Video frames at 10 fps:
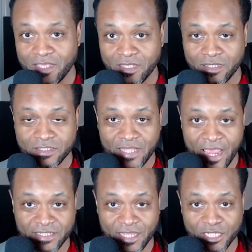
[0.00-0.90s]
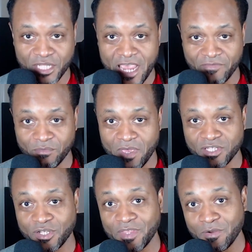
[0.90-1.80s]
Scientology Aftermath
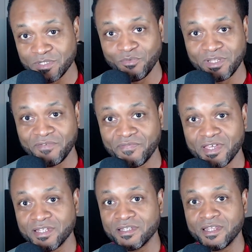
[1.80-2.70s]
show. That was a really fun